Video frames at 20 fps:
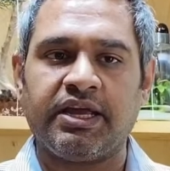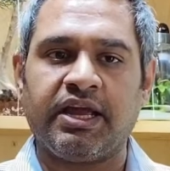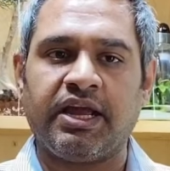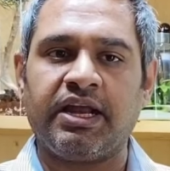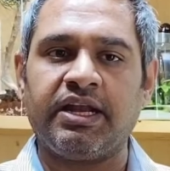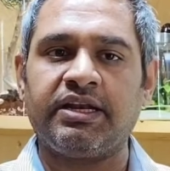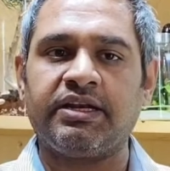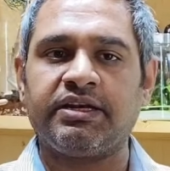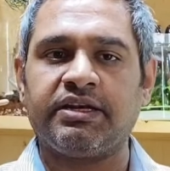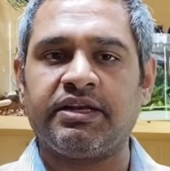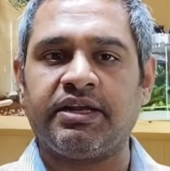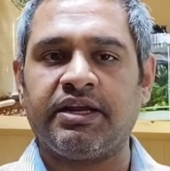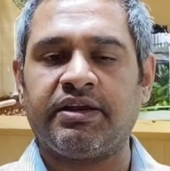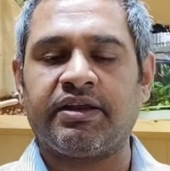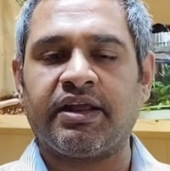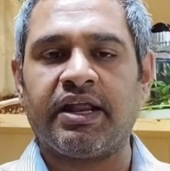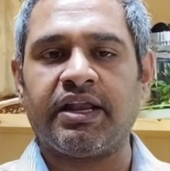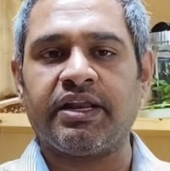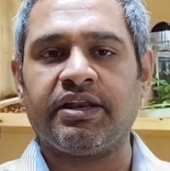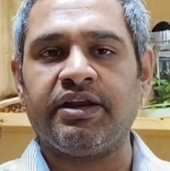and
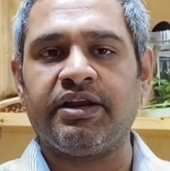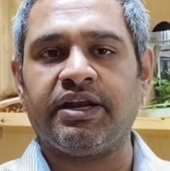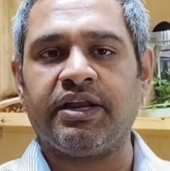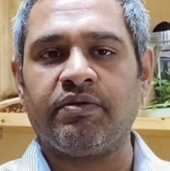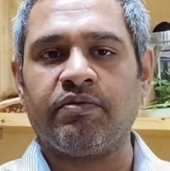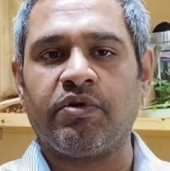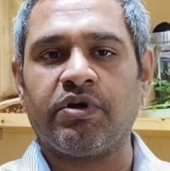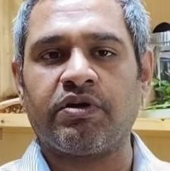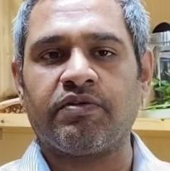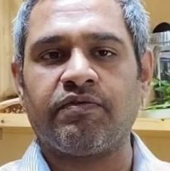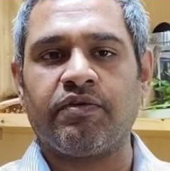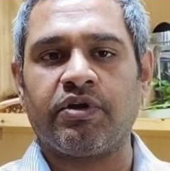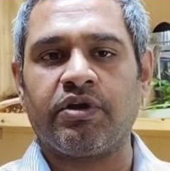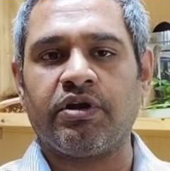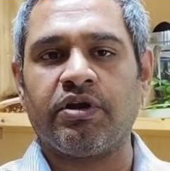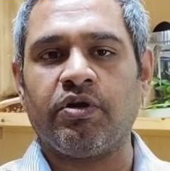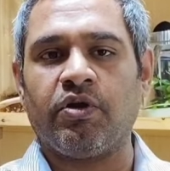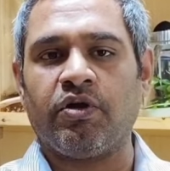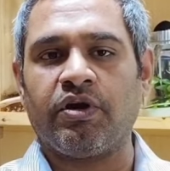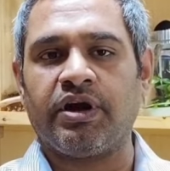it can retain water for a
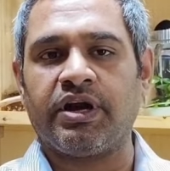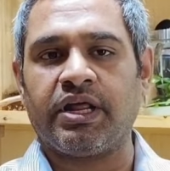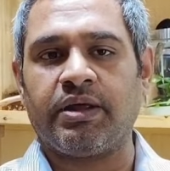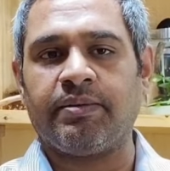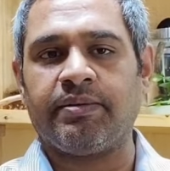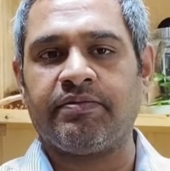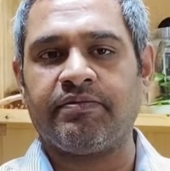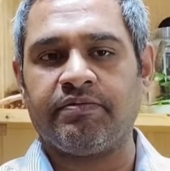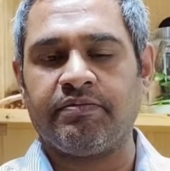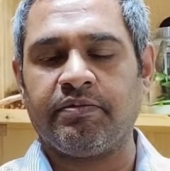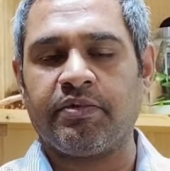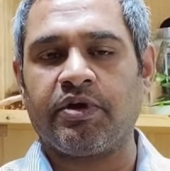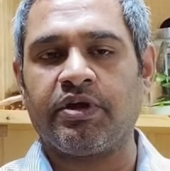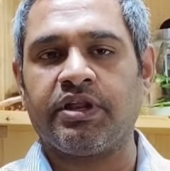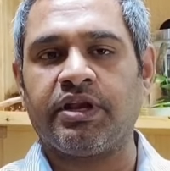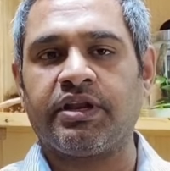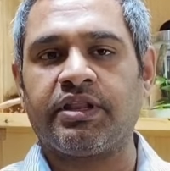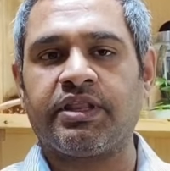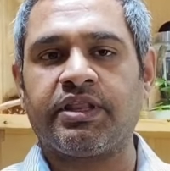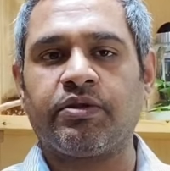longer time because
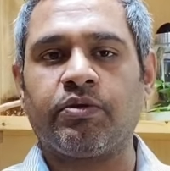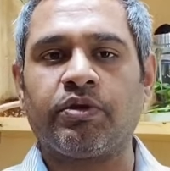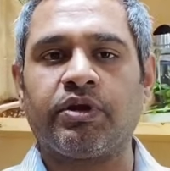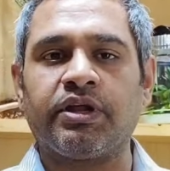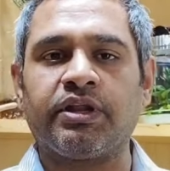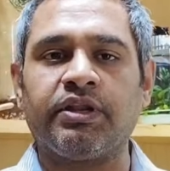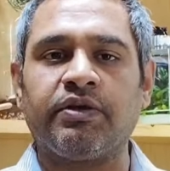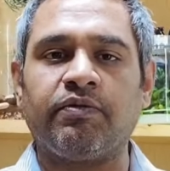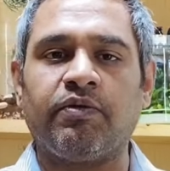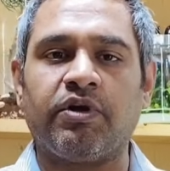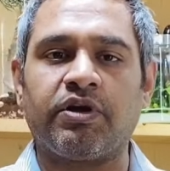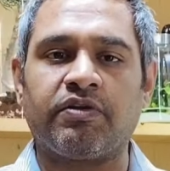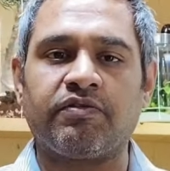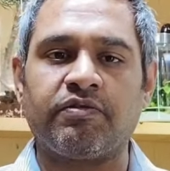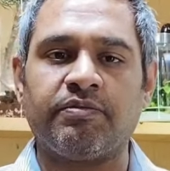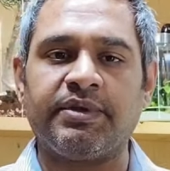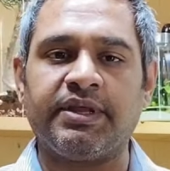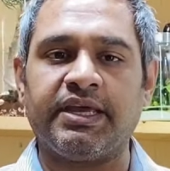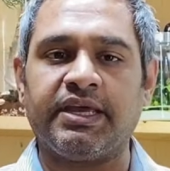it's soaking the water from the